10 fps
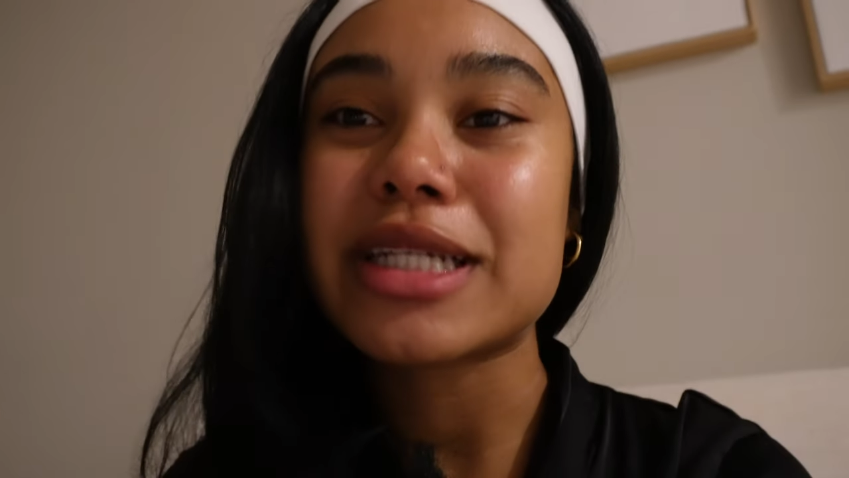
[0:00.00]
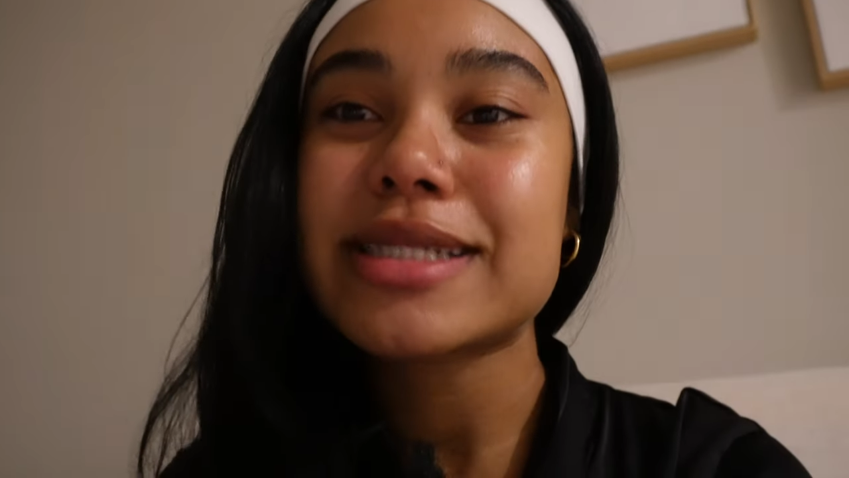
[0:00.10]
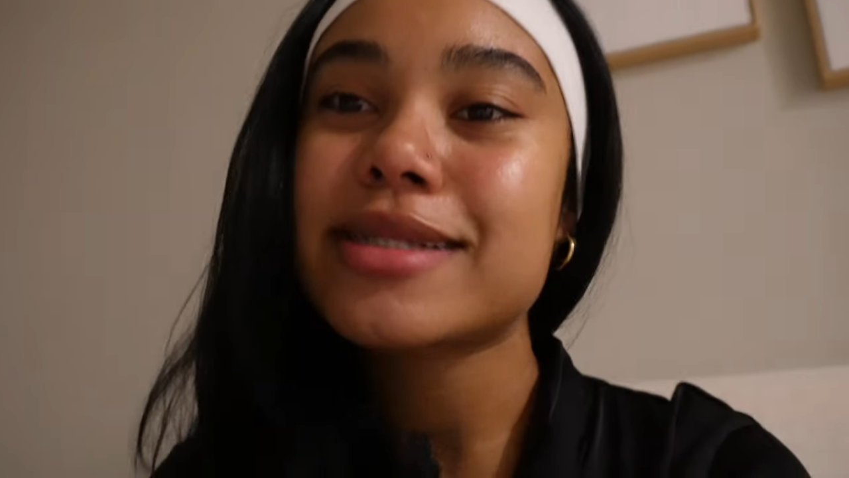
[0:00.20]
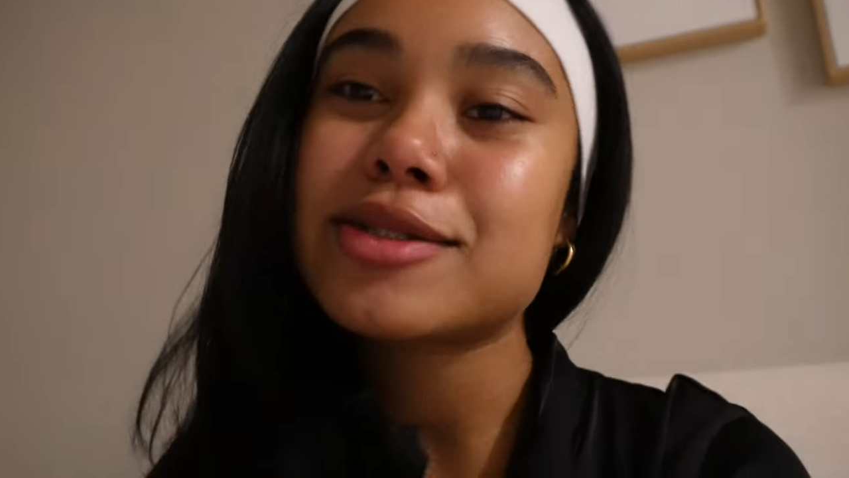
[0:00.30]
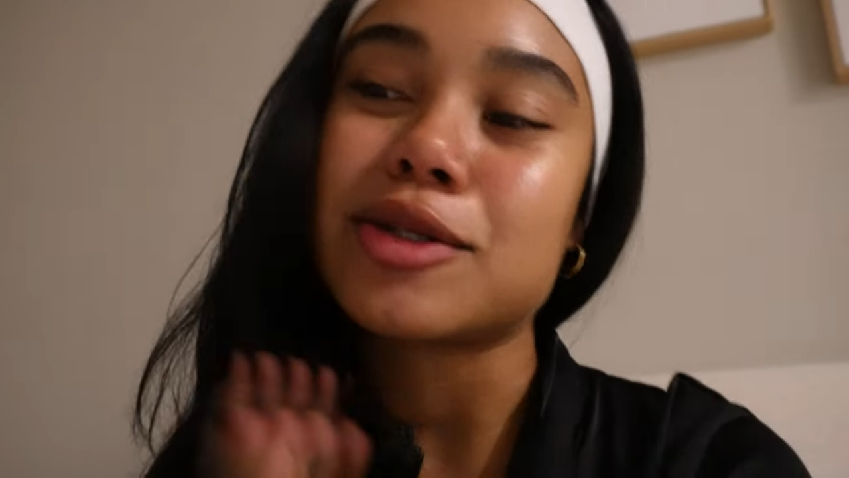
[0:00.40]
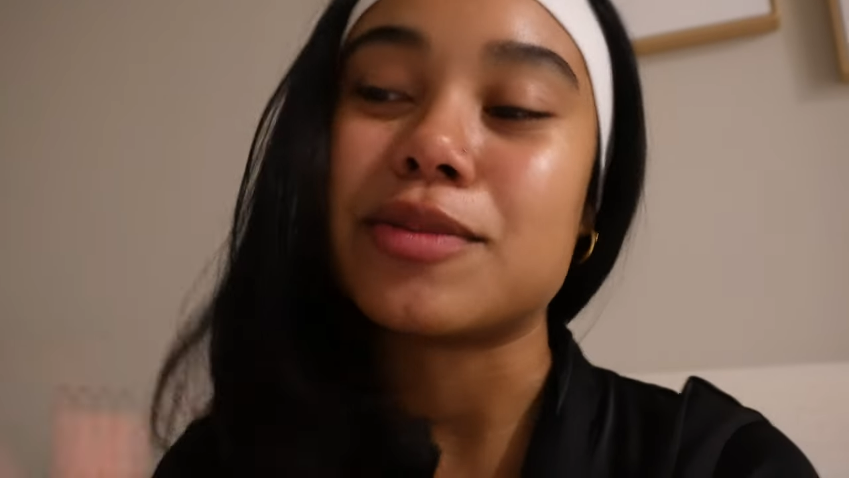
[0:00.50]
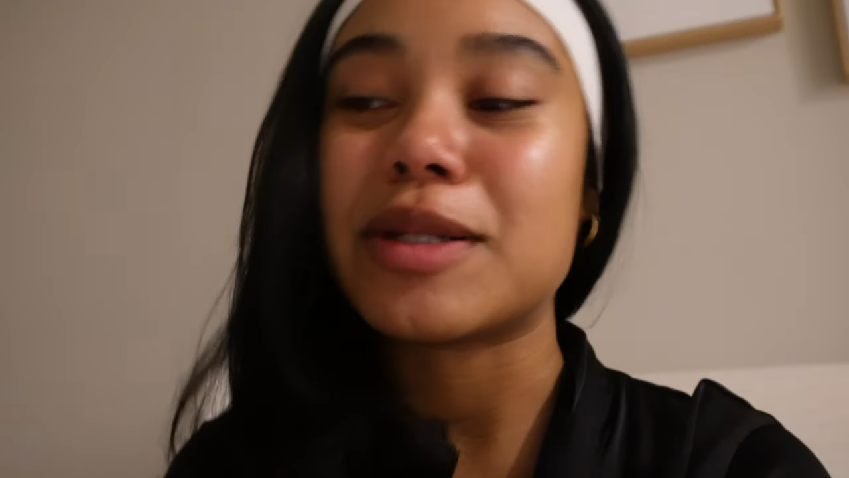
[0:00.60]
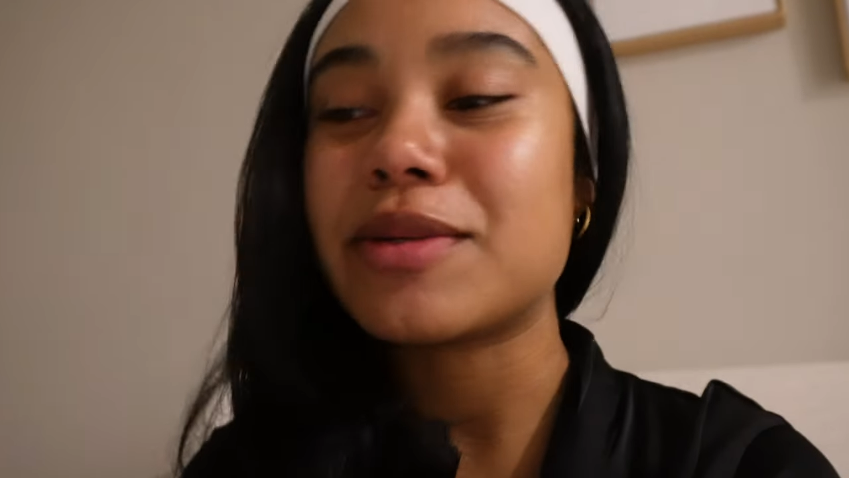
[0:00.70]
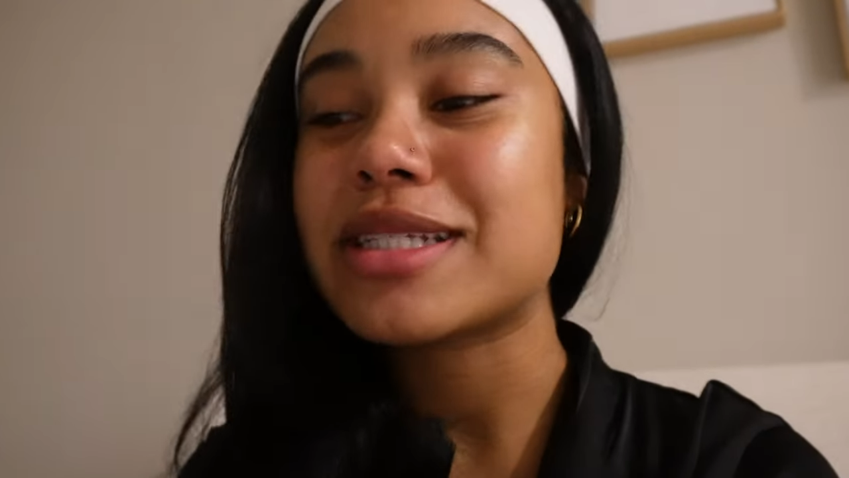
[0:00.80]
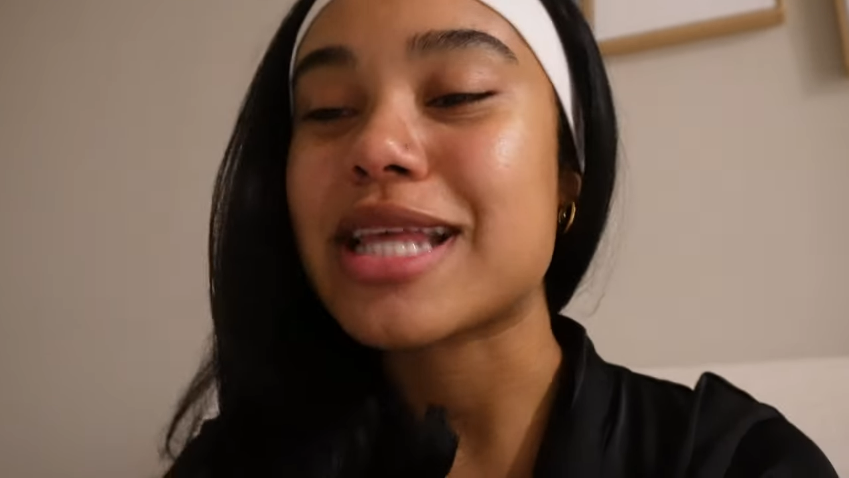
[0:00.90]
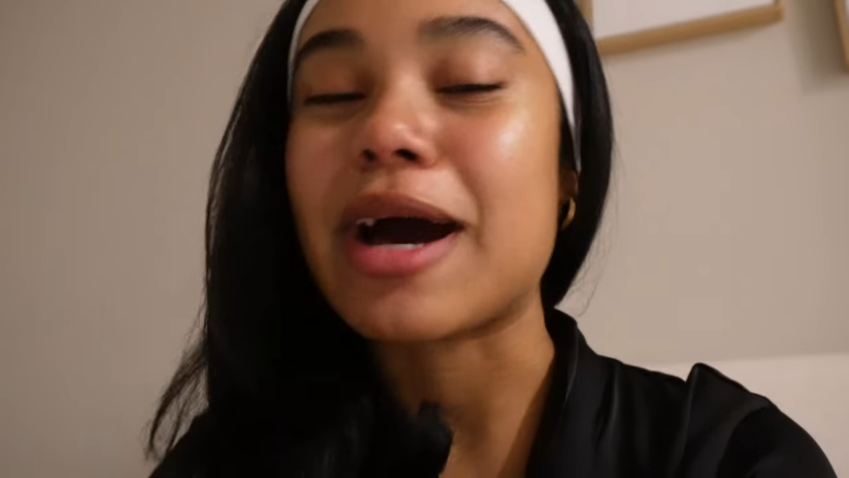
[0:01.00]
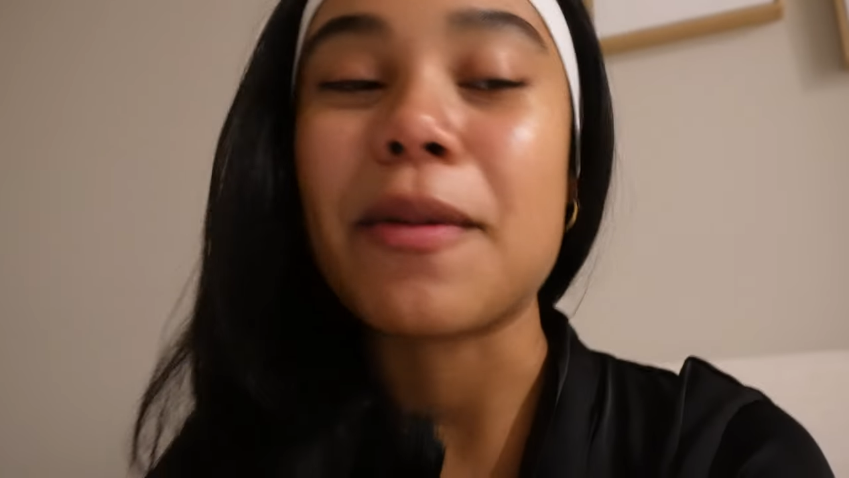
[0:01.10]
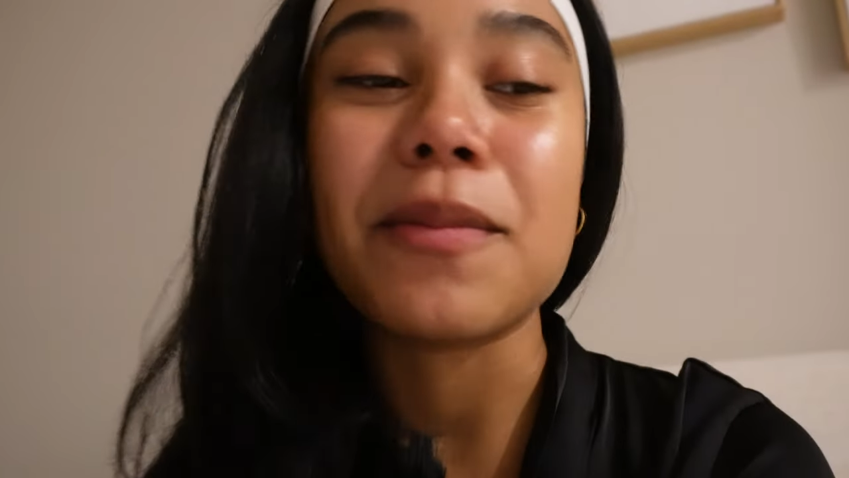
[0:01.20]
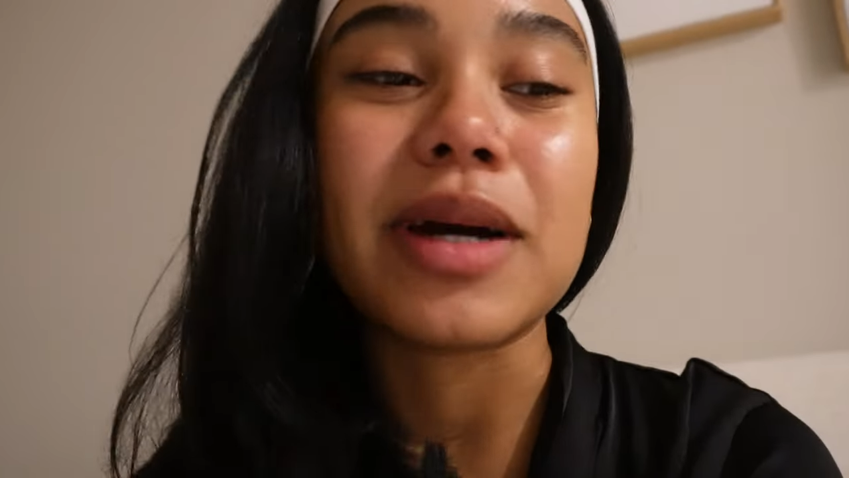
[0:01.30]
days, so maybe it's that.